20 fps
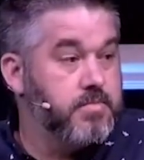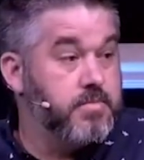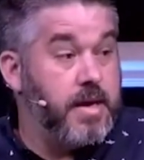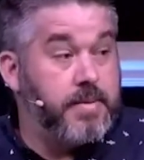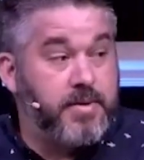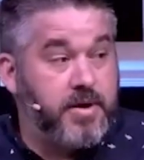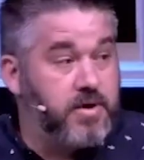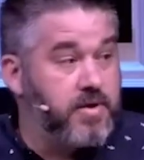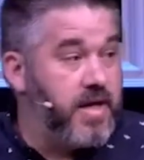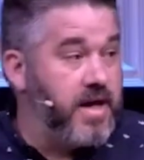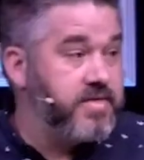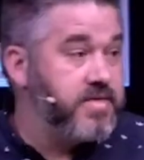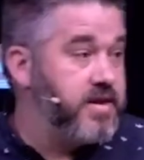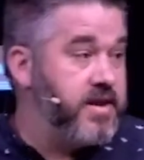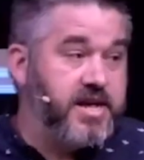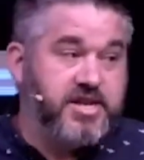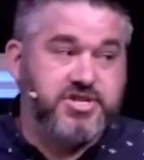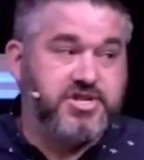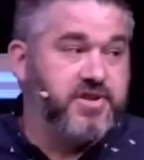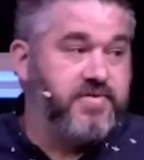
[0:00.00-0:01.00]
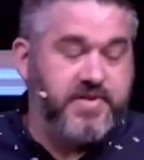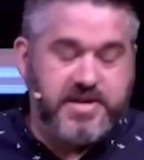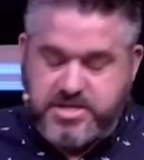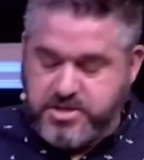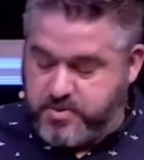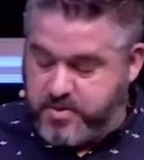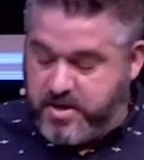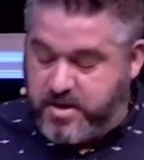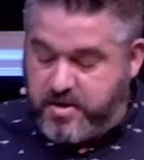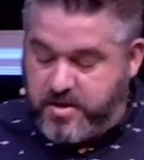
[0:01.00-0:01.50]
Maybe you're like the nation of
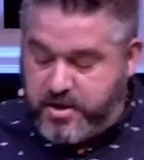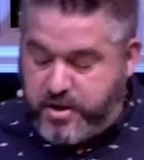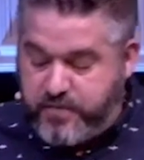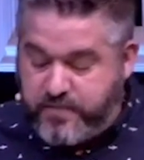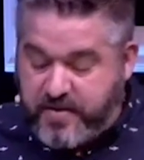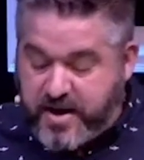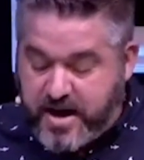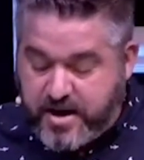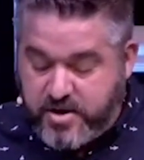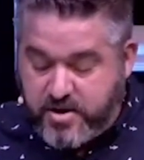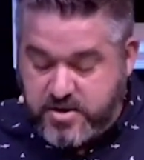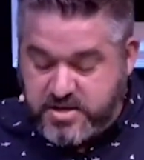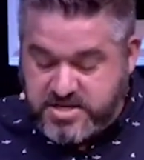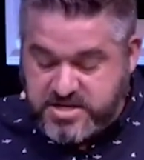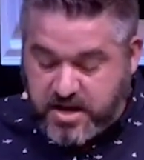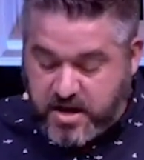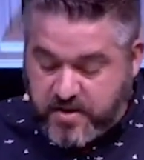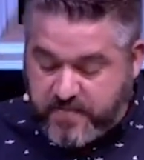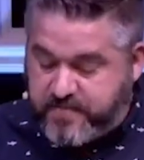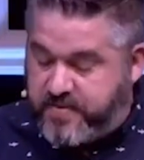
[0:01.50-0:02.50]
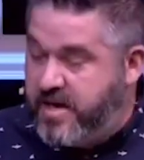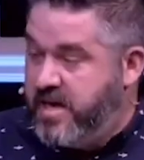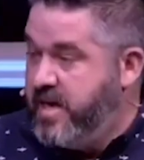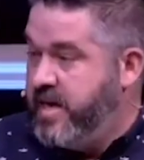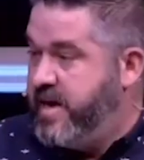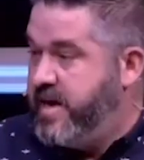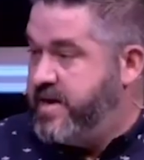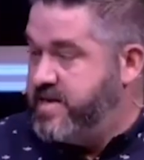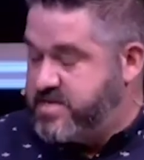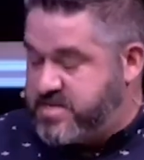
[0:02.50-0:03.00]
Israel and you find yourself
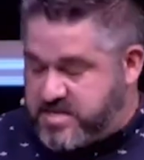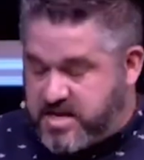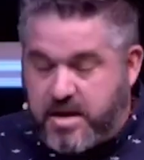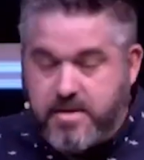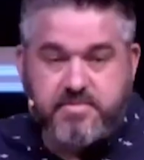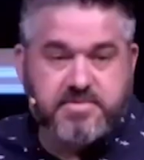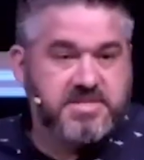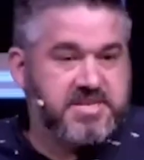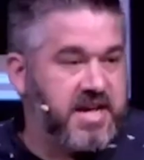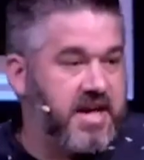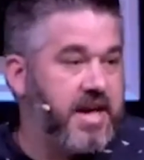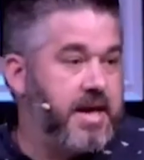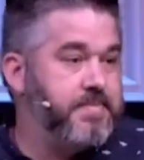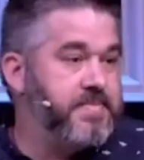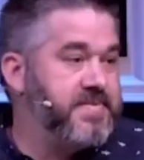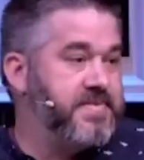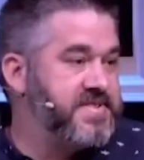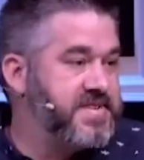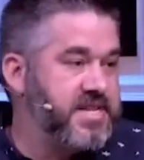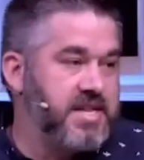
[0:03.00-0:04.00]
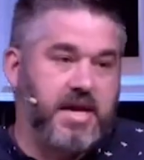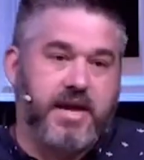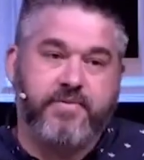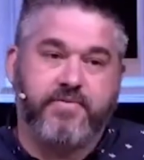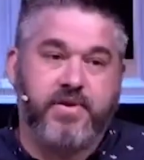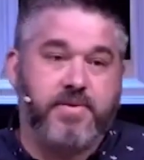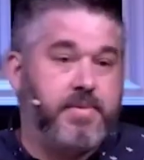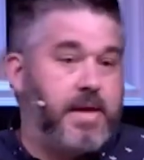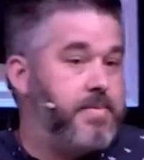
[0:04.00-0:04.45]
in some type of slavery.